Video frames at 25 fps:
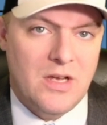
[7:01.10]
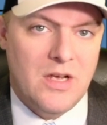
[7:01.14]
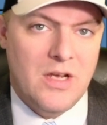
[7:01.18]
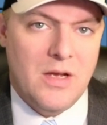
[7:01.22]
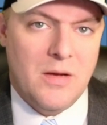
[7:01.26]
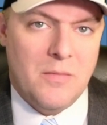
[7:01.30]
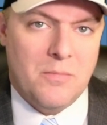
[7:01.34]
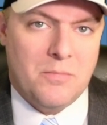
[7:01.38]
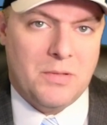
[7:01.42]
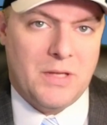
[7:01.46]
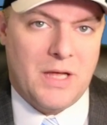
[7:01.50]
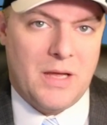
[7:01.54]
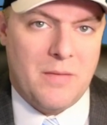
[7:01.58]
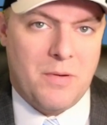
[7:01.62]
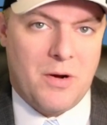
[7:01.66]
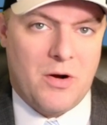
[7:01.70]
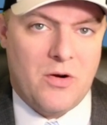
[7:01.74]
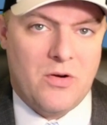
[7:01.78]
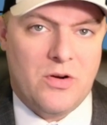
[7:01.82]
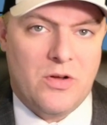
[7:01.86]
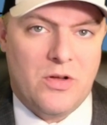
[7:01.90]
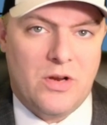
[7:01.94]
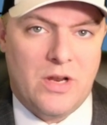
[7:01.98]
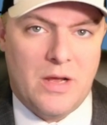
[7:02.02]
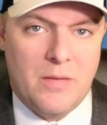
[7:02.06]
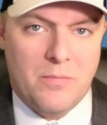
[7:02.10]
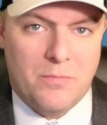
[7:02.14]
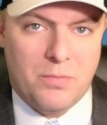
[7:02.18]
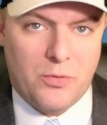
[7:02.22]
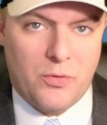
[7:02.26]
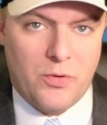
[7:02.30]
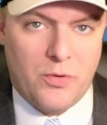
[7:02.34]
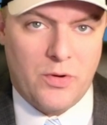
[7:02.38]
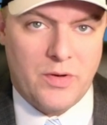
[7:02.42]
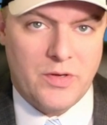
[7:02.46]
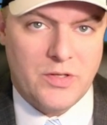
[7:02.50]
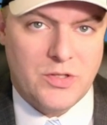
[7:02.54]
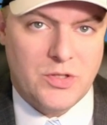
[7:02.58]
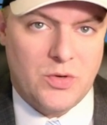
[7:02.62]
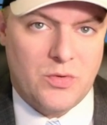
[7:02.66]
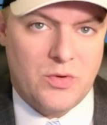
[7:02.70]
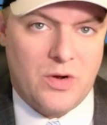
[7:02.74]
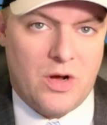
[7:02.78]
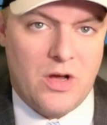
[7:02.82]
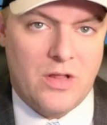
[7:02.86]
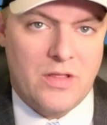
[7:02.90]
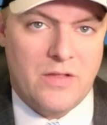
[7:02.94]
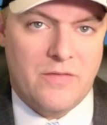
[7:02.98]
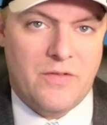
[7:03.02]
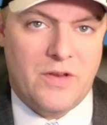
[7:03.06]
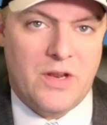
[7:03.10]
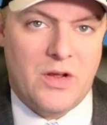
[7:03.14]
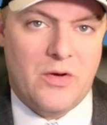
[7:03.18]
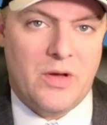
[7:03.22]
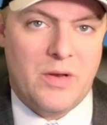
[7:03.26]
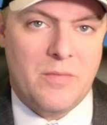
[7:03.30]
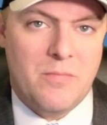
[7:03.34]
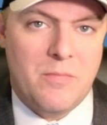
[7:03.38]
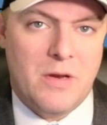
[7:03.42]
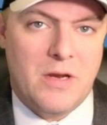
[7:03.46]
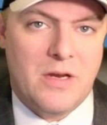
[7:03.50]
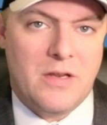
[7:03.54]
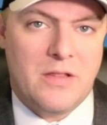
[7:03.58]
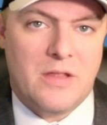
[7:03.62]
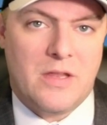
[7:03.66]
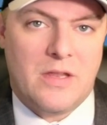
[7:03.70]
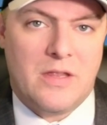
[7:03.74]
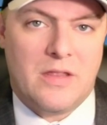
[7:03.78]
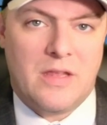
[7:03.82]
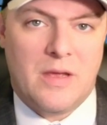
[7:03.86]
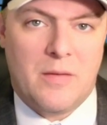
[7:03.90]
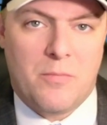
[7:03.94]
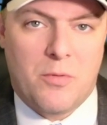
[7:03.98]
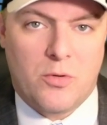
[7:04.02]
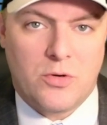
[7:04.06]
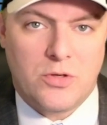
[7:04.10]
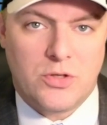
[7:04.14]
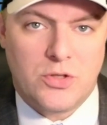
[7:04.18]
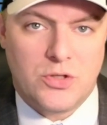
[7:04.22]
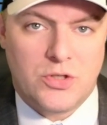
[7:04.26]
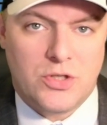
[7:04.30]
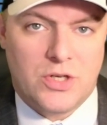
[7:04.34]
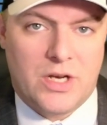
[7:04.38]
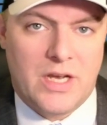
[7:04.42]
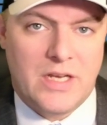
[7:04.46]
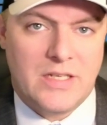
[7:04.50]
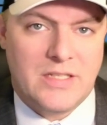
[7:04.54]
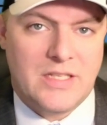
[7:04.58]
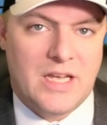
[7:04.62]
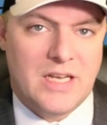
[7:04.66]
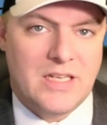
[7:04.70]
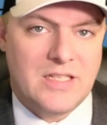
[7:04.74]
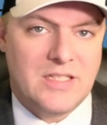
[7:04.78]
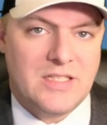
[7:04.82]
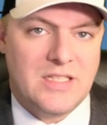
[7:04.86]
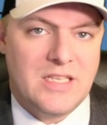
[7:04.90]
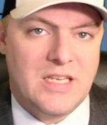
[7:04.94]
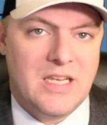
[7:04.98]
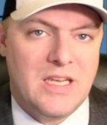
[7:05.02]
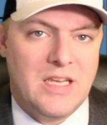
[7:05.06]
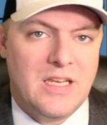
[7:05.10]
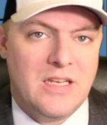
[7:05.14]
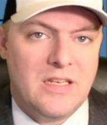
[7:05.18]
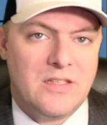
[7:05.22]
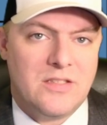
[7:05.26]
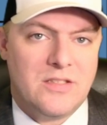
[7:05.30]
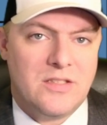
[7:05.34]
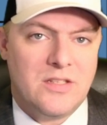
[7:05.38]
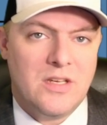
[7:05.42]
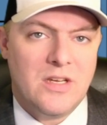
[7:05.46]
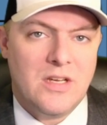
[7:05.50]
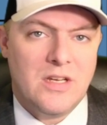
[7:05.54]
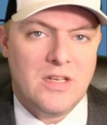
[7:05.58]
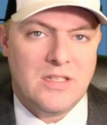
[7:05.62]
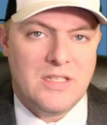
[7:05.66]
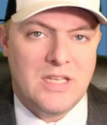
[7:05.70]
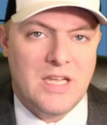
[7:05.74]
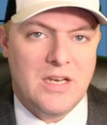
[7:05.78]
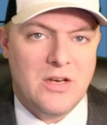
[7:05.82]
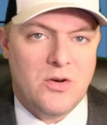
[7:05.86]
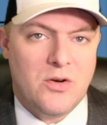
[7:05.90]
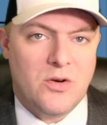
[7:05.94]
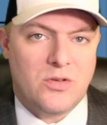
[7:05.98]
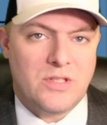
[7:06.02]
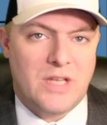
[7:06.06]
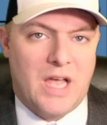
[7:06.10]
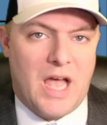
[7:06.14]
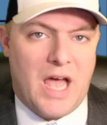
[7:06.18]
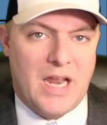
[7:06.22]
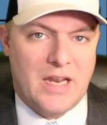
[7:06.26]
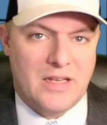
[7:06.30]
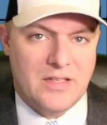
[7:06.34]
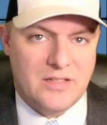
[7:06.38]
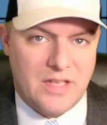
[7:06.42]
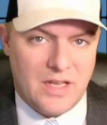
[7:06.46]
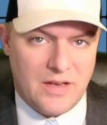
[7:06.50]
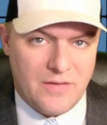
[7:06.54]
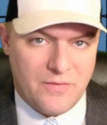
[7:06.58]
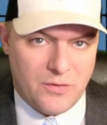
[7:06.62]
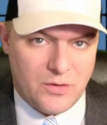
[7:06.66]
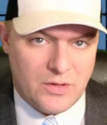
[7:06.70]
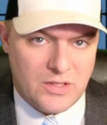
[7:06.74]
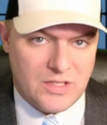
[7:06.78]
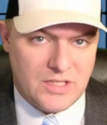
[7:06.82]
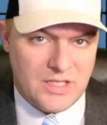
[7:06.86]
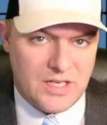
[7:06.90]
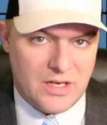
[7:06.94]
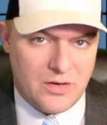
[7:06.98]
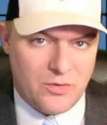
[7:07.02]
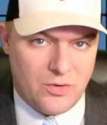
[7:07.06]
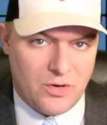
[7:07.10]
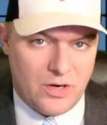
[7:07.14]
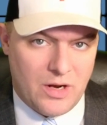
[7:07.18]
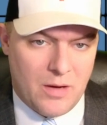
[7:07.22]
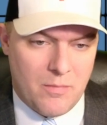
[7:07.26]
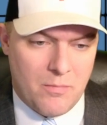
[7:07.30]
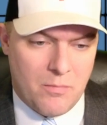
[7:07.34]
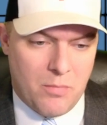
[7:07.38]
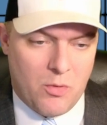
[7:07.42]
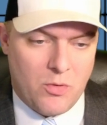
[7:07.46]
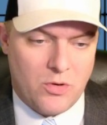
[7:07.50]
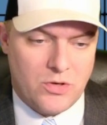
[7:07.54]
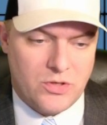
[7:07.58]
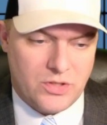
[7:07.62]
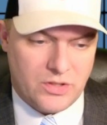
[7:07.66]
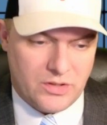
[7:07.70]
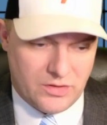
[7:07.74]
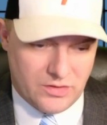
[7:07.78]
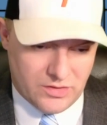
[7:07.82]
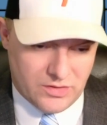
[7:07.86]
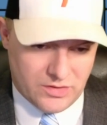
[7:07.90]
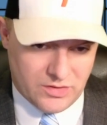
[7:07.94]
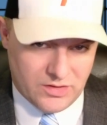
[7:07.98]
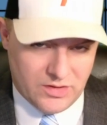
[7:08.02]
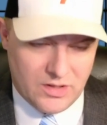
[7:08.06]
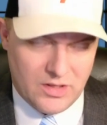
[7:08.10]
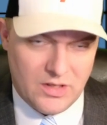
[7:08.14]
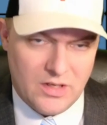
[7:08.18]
Planned Parenthood employee is shown on the video admitting that the abortion giant takes teens, teen girls out of state for secret abortions.